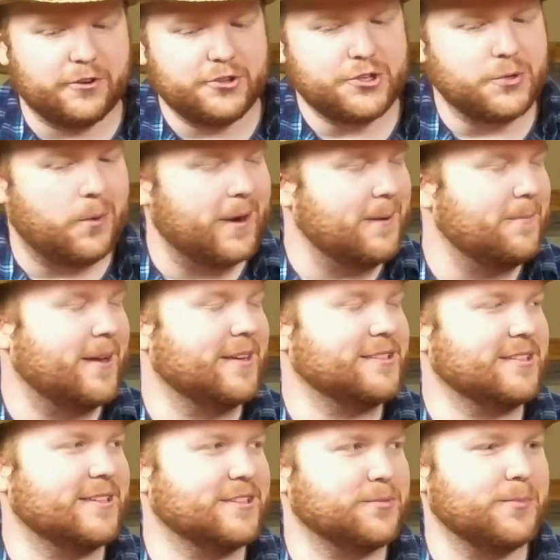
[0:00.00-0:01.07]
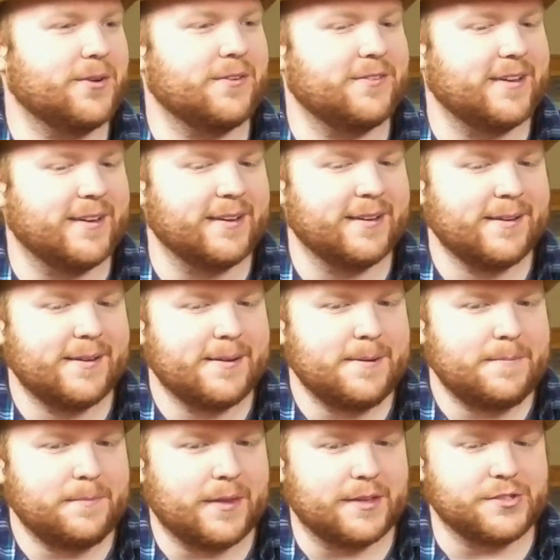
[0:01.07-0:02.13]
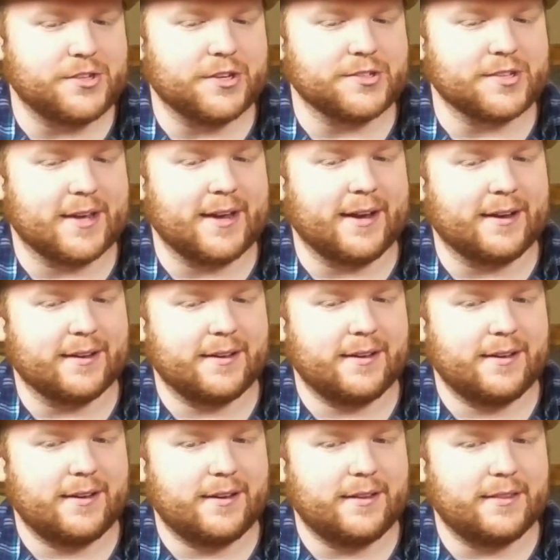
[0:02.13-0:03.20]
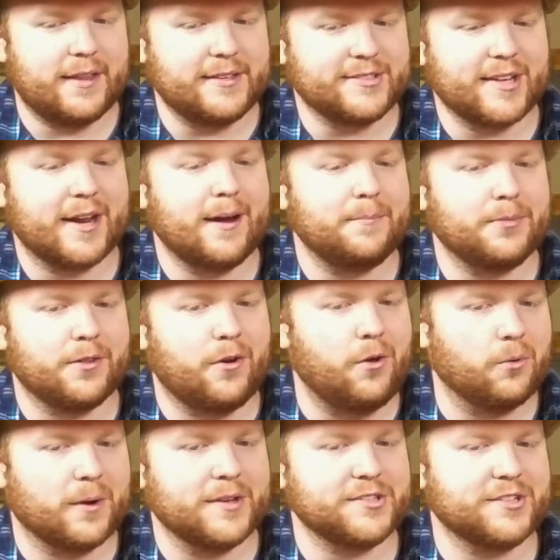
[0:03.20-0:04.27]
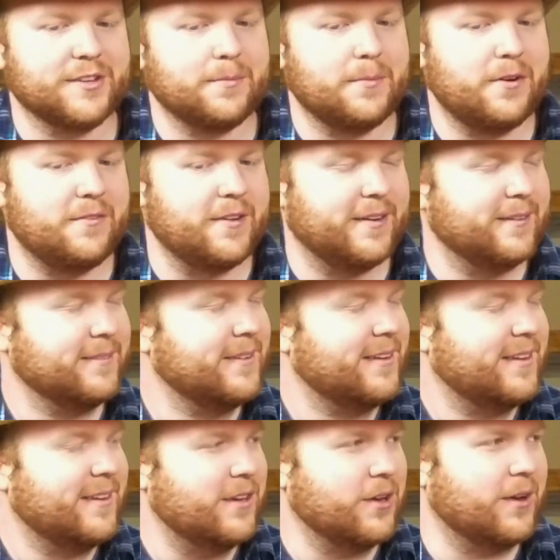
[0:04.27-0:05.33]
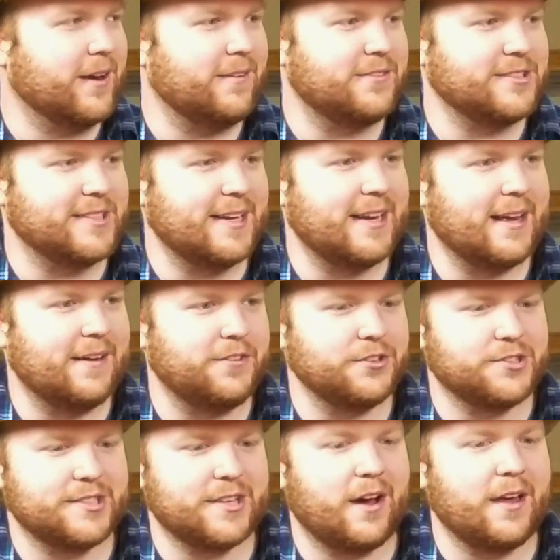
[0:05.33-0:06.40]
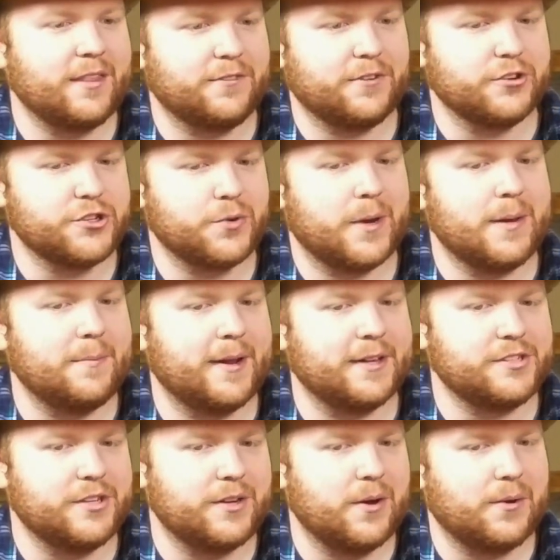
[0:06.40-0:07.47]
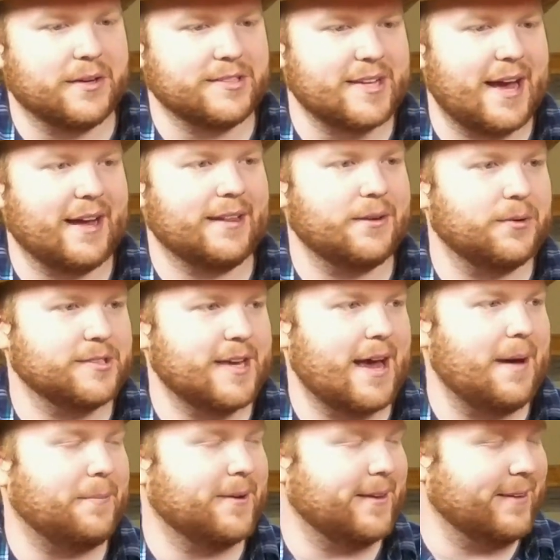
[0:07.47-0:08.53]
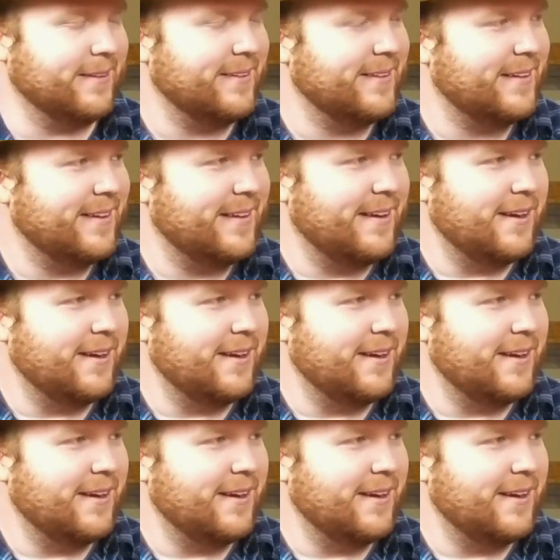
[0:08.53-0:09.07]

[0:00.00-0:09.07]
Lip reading: The first 20 minutes of this movie is just like, they set up the whole rest of the movie. You could have seen, if you saw the first 20 minutes, you know exactly what's happening.